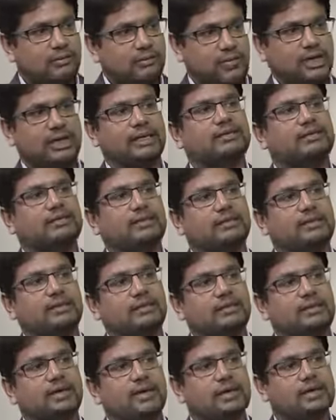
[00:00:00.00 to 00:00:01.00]
Yes,
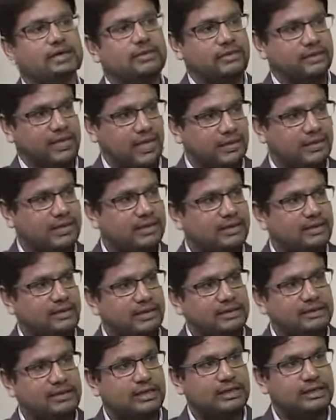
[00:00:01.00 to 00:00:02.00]
there is tracking.
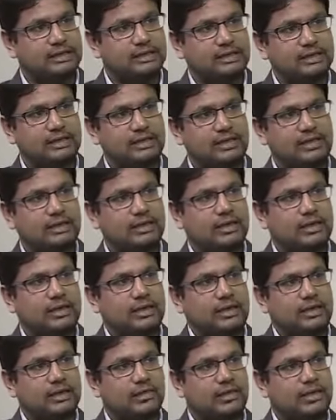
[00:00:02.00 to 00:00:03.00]
Yes, there is
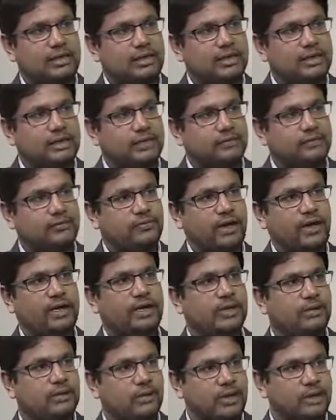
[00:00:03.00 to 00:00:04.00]
a ability to
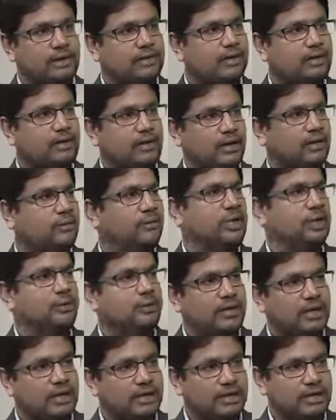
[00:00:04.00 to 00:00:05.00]
find where the truck may
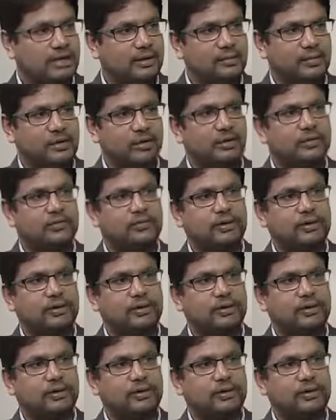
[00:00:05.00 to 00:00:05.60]
be at any point of